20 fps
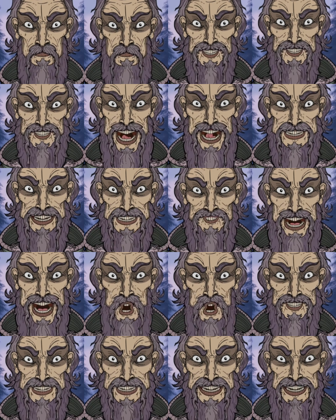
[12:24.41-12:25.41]
the 21st
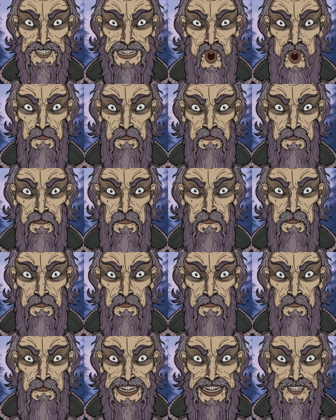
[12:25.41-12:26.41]
century,
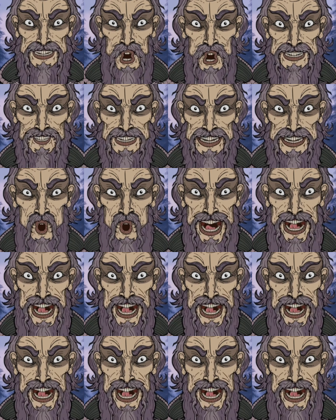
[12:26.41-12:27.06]
reflecting our